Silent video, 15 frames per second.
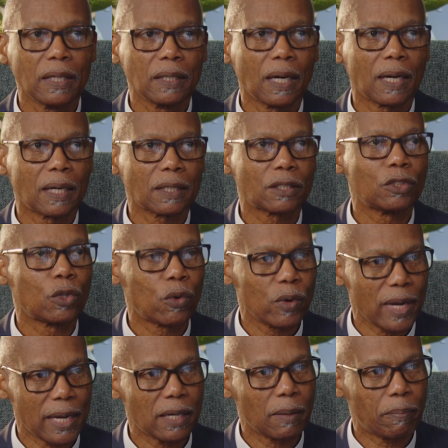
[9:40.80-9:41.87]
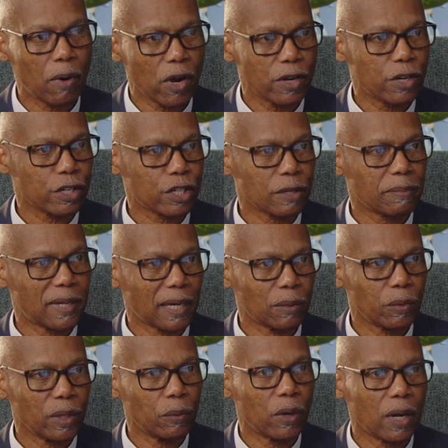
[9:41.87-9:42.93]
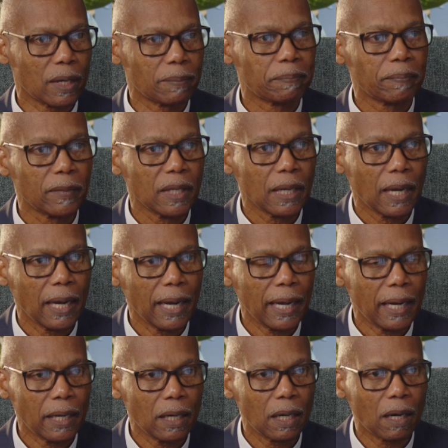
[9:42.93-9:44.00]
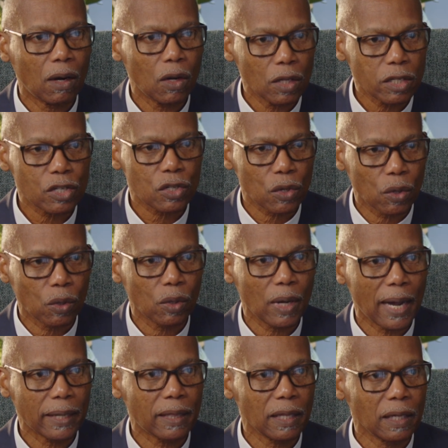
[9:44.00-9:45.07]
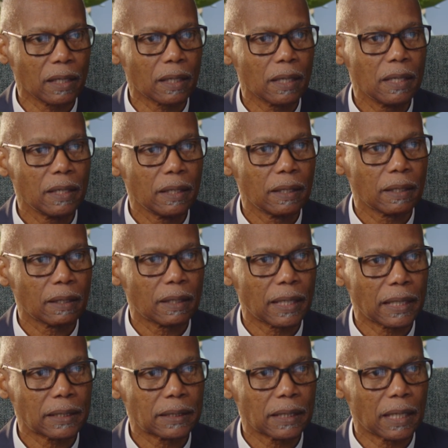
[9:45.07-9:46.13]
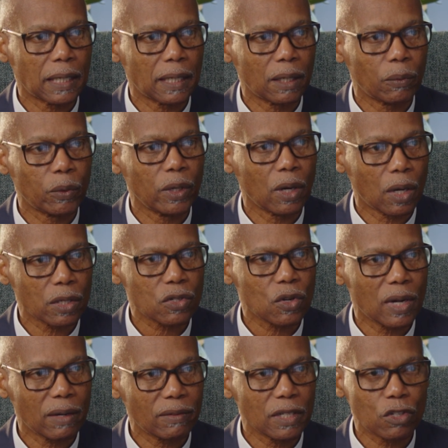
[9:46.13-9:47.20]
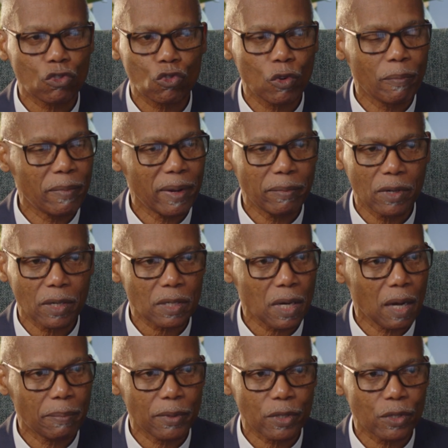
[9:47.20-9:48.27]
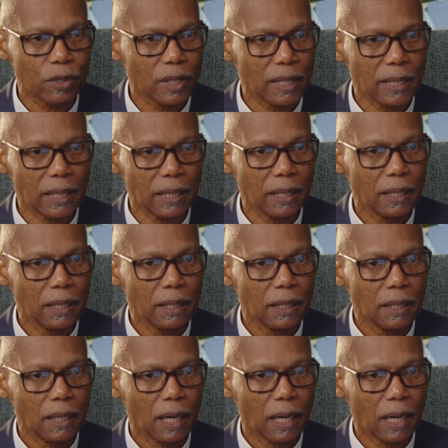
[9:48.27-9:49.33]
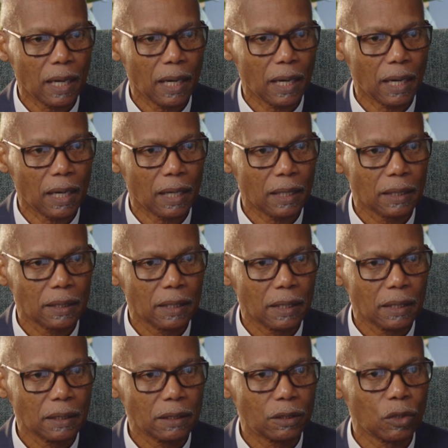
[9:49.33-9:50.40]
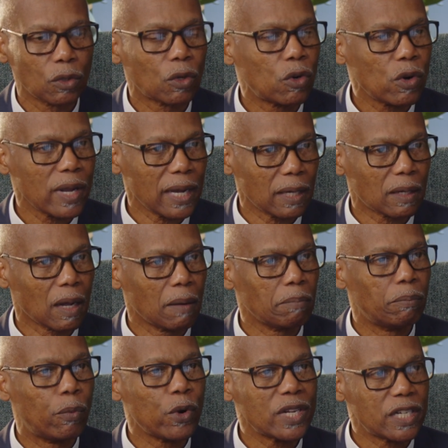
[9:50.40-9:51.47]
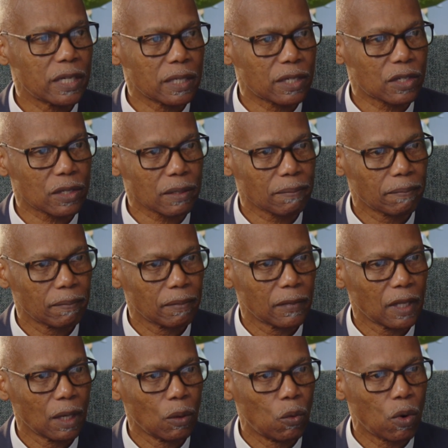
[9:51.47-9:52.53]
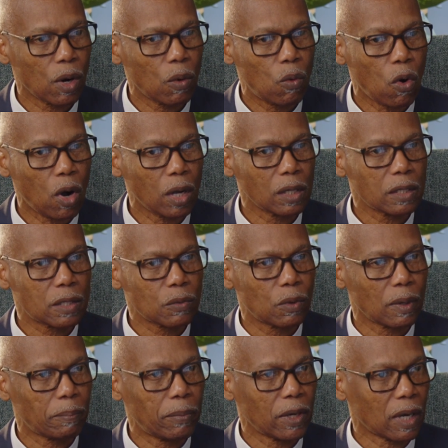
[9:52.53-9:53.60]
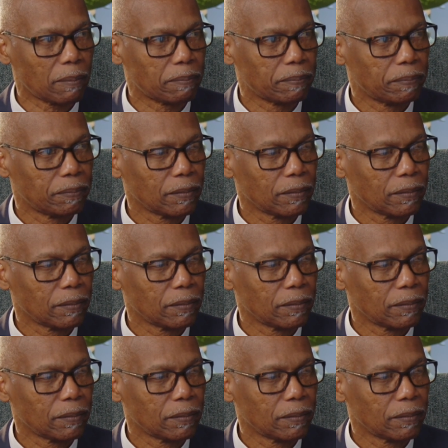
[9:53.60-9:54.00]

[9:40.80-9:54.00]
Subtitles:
to create the partnership that we want. And also, I think that we'll also have this tremendous opportunity to create bridges where walls were put up.